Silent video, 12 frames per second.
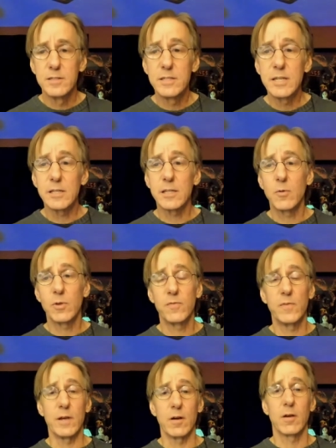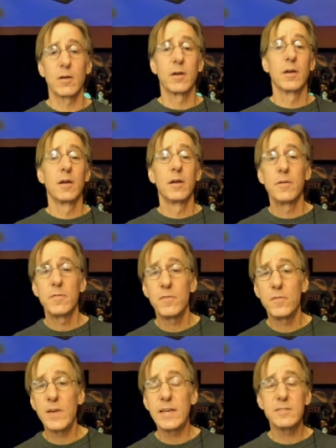dealing with fear,
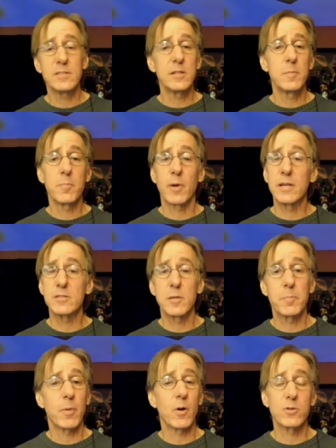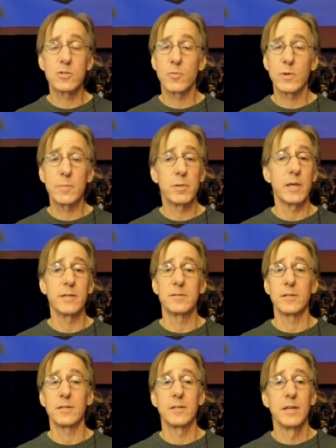face it, embrace it, purge it,
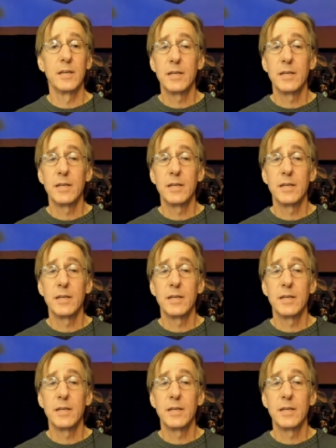replace it.